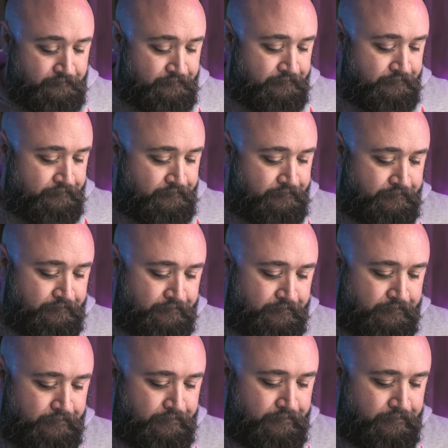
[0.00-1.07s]

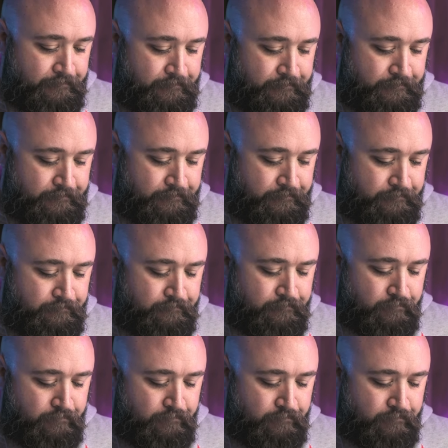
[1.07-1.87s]
Nobody speaks.